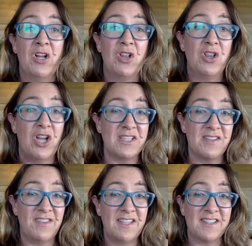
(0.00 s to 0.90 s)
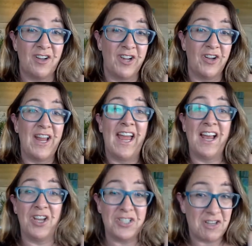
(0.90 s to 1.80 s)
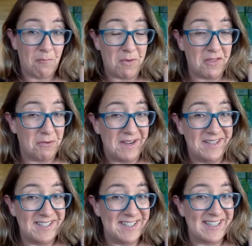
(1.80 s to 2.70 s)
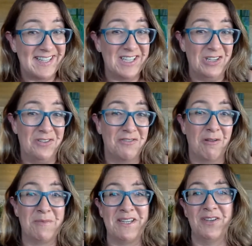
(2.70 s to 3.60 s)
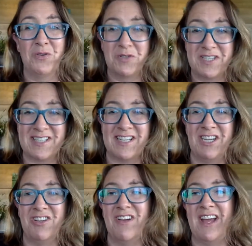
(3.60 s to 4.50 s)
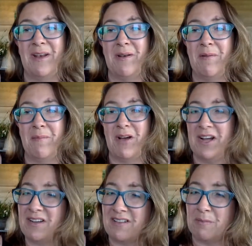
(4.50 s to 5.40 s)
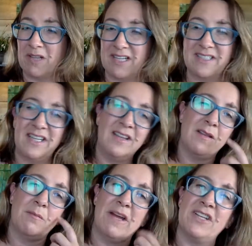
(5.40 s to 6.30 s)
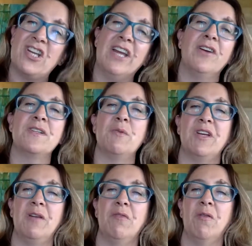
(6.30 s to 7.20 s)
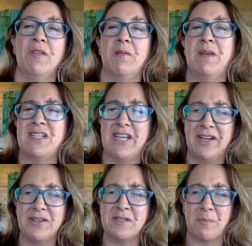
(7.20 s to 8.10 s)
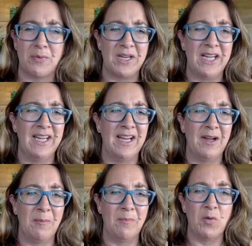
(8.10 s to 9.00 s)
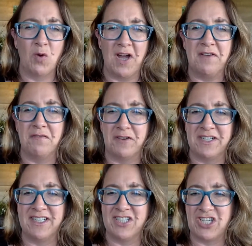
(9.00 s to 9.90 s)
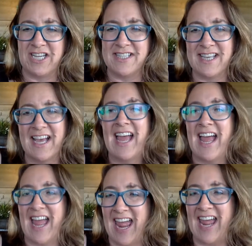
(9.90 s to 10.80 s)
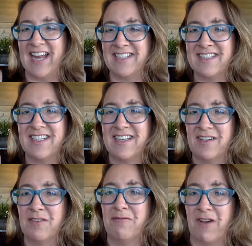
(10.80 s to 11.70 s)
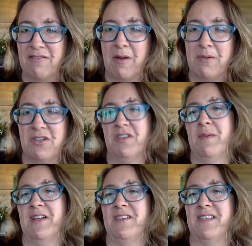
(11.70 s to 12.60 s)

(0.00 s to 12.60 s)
Lots of things going on. Hello, Jeff, by the way. I did see that you dropped in. Good to see you. And Michael, I'm glad to hear that the Manchego is working well with it. Manchego is a pretty wine-friendly cheese, and vine-ripened cherry tomatoes.